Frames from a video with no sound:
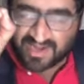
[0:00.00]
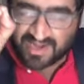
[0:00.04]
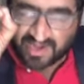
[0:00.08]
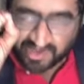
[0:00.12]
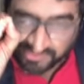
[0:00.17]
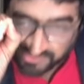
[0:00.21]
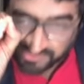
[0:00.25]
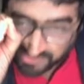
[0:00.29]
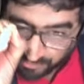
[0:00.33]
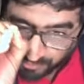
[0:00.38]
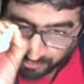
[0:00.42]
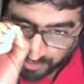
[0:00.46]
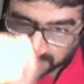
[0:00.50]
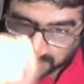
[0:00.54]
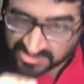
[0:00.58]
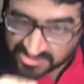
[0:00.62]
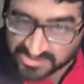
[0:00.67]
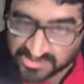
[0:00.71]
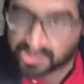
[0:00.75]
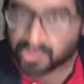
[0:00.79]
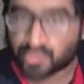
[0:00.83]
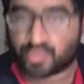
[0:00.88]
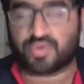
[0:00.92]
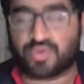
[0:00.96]
are
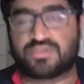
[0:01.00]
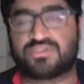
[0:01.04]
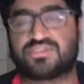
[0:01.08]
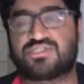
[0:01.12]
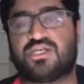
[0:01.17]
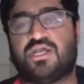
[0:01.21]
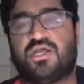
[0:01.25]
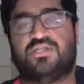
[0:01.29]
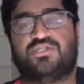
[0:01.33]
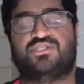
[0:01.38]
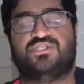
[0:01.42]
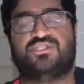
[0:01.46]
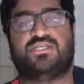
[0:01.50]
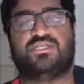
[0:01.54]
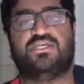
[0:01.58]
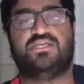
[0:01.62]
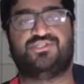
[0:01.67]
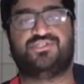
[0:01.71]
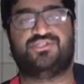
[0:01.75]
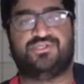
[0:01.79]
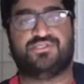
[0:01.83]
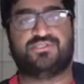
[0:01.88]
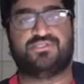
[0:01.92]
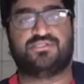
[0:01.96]
directed towards conscious
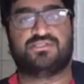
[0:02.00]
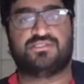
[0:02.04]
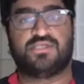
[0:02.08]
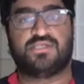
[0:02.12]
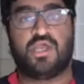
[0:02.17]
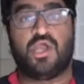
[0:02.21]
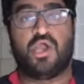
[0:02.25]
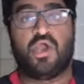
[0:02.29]
agents,